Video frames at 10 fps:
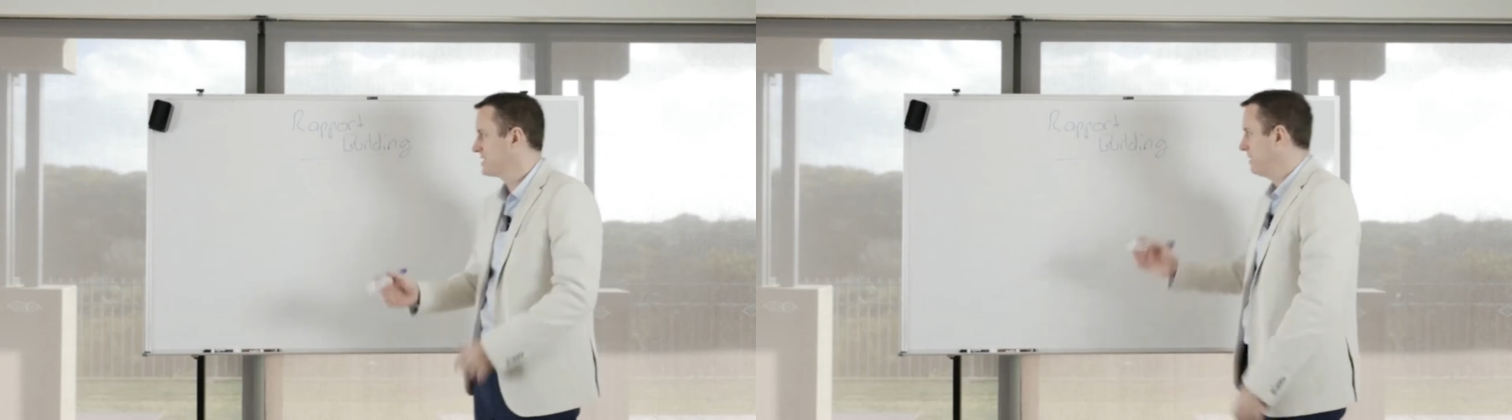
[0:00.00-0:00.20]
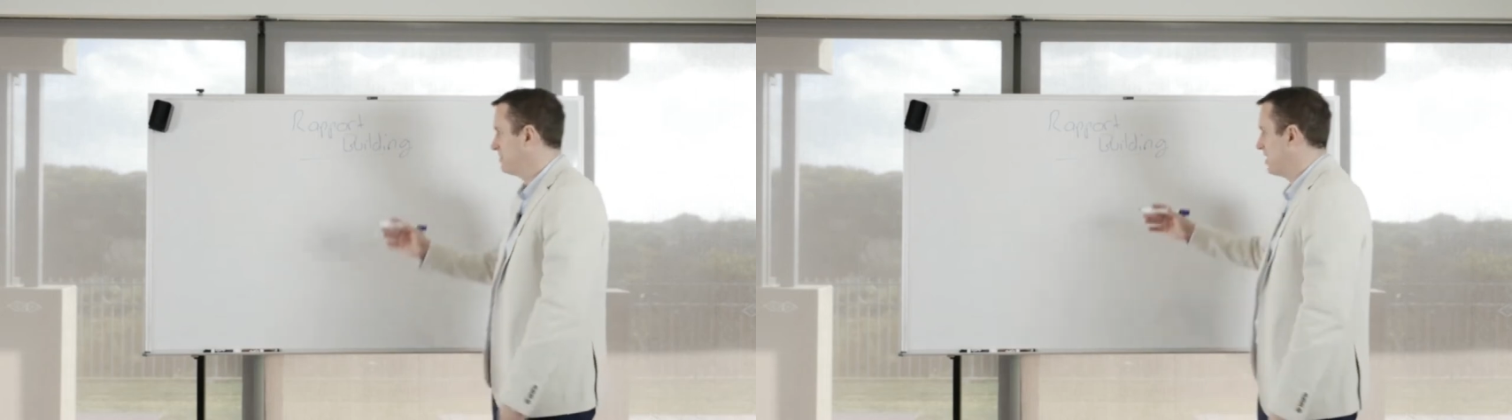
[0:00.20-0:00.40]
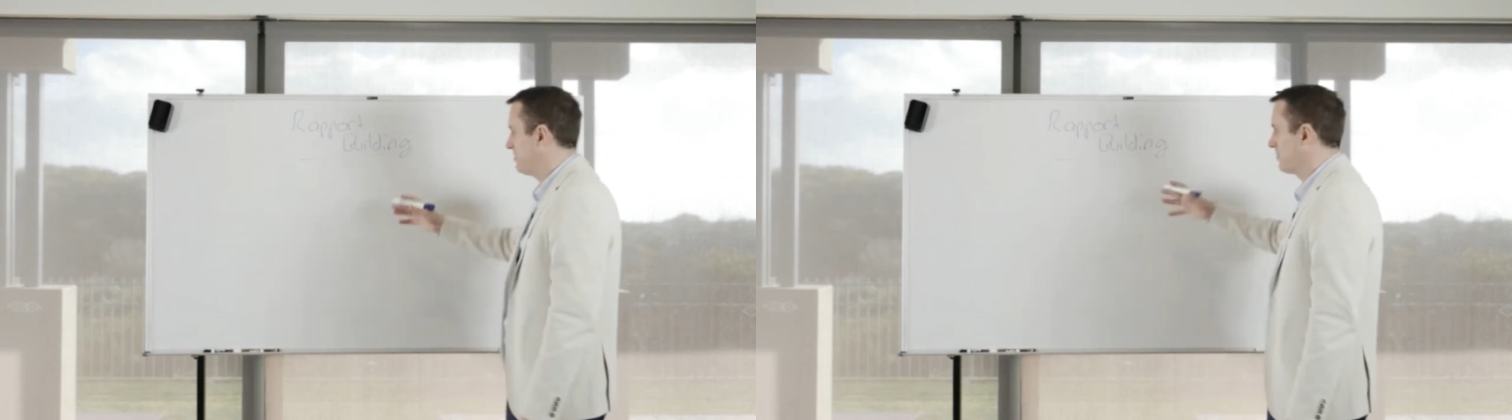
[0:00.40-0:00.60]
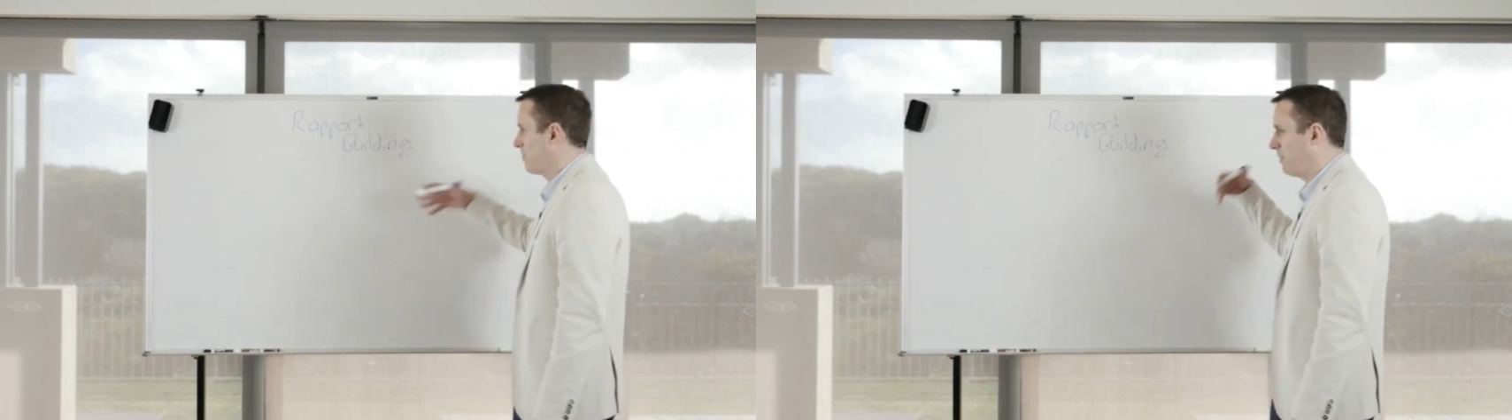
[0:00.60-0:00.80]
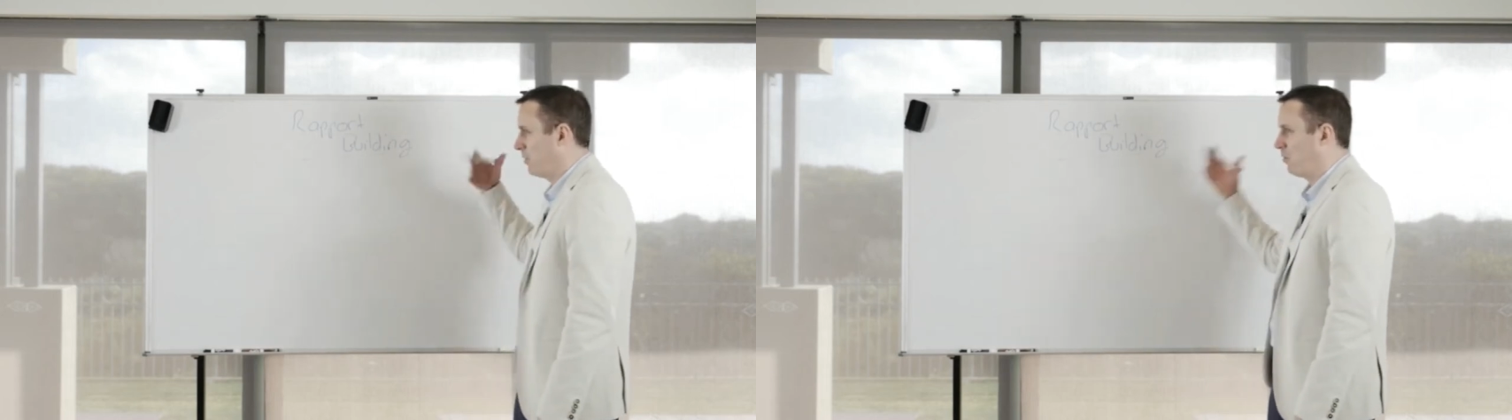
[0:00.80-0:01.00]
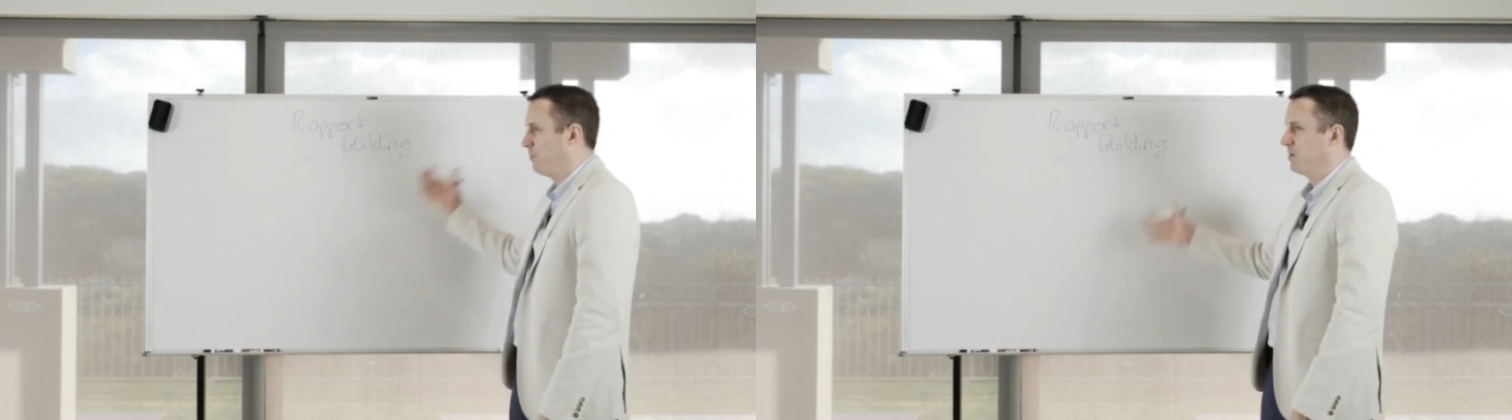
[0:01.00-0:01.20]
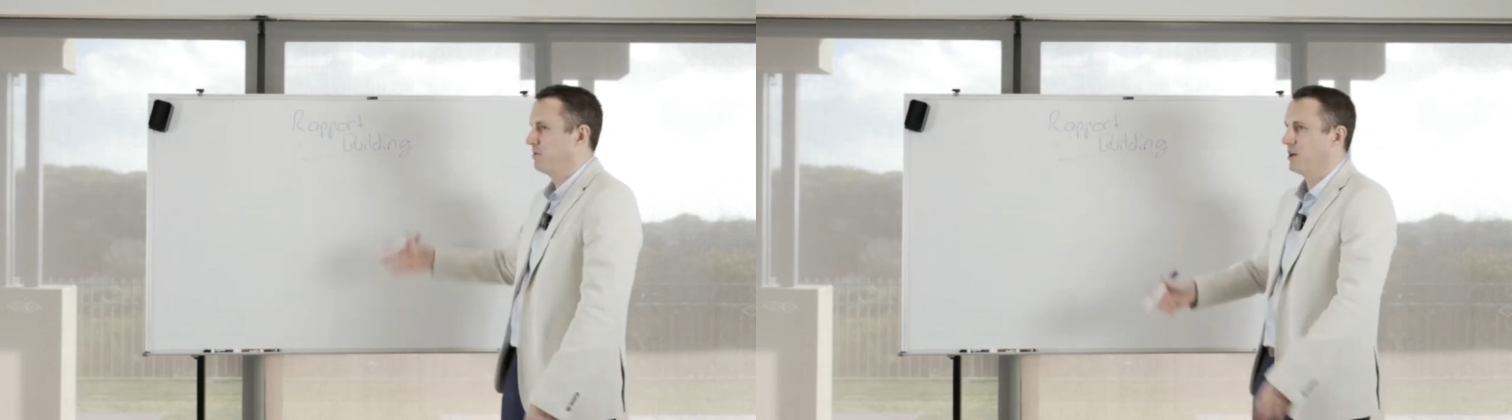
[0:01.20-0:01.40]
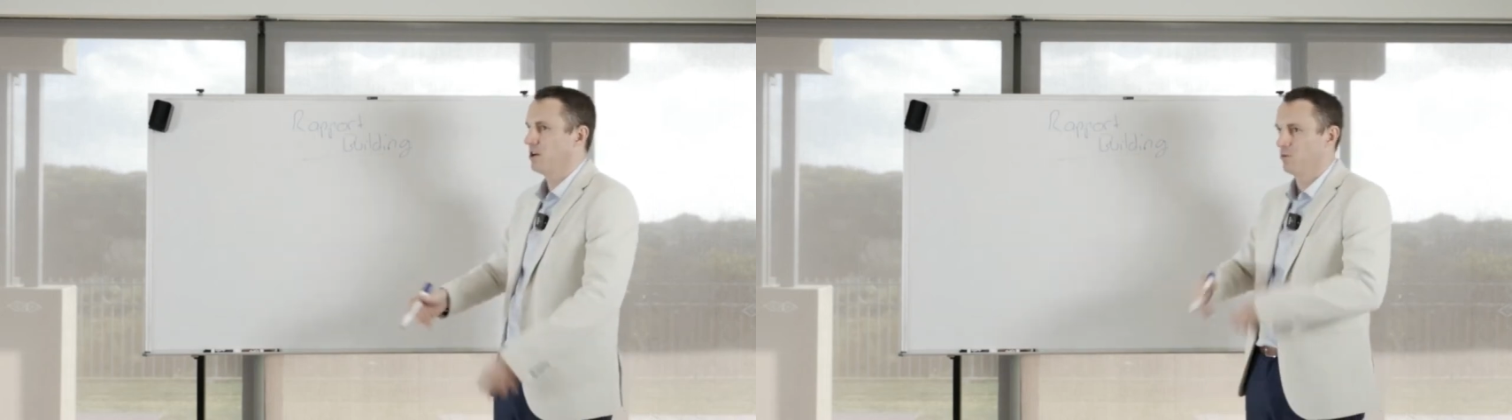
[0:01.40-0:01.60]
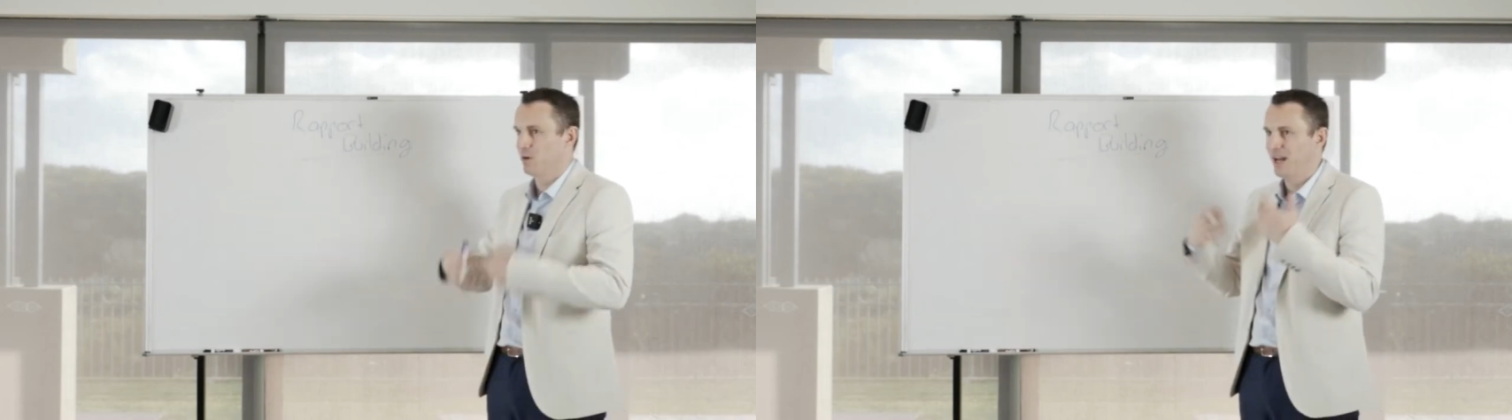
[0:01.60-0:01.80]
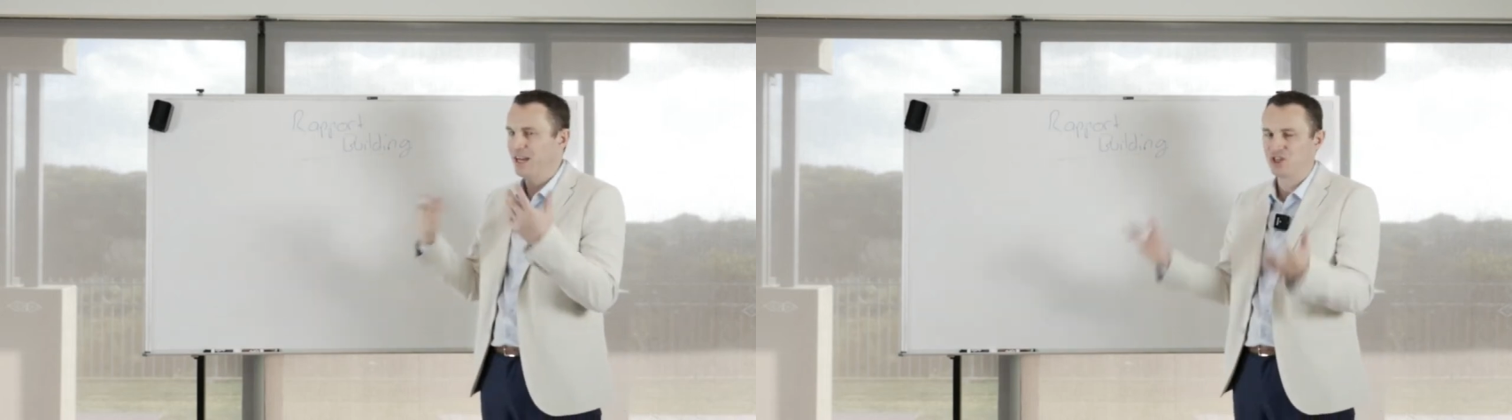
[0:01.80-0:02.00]
some type of rapport building or
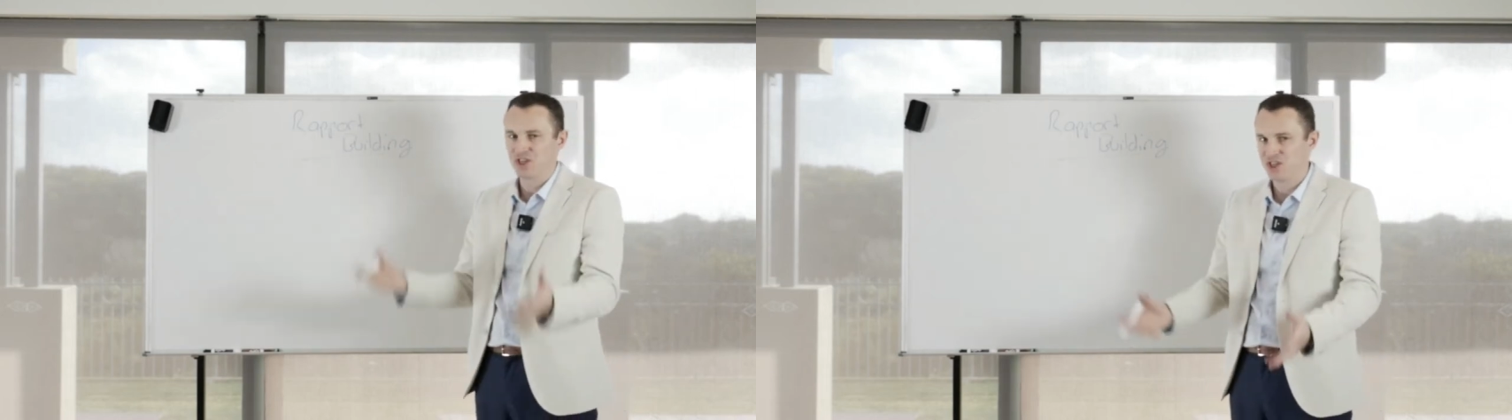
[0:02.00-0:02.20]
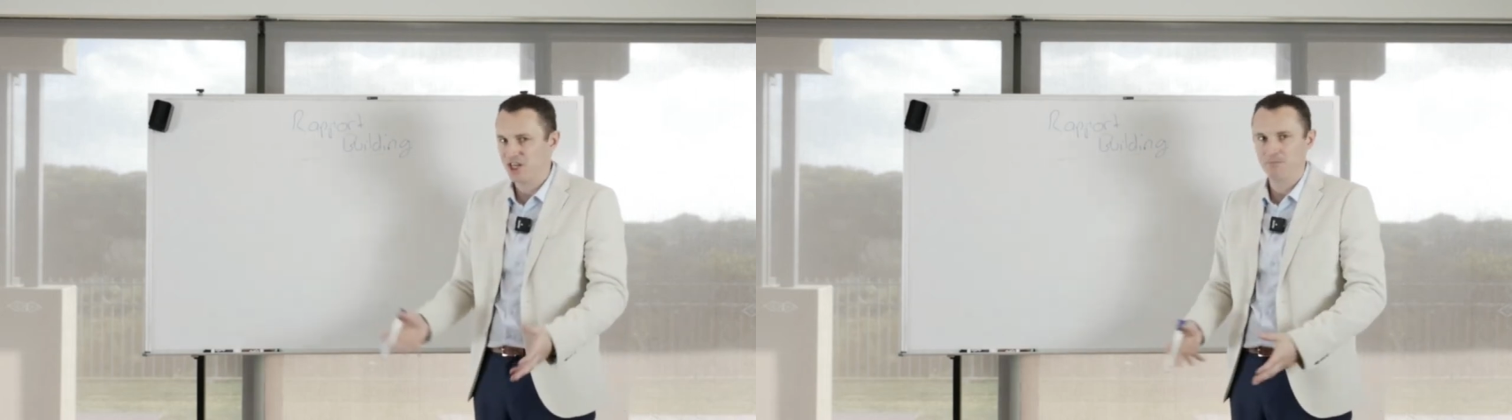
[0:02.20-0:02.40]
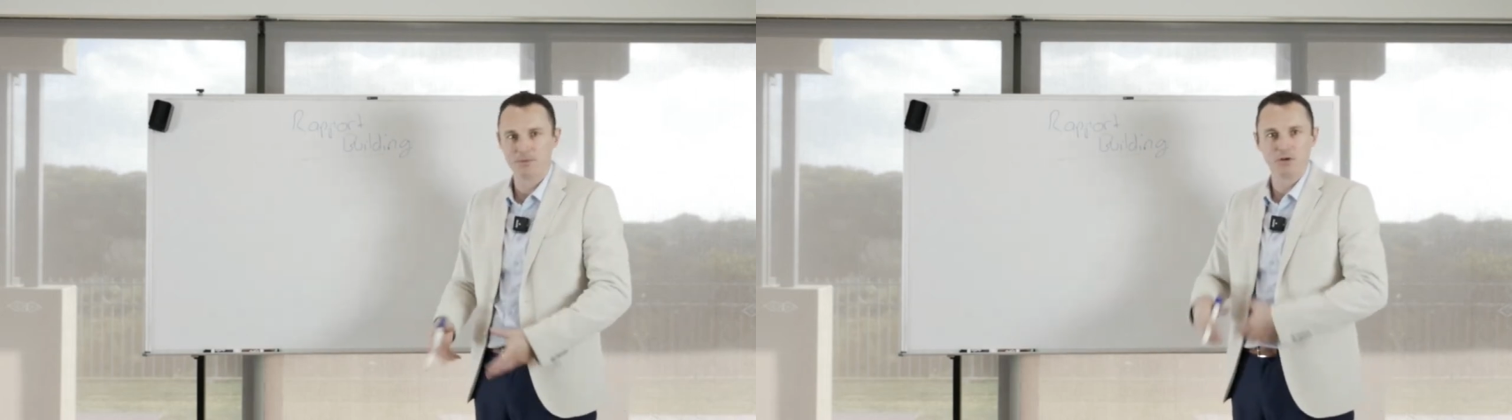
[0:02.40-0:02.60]
relationship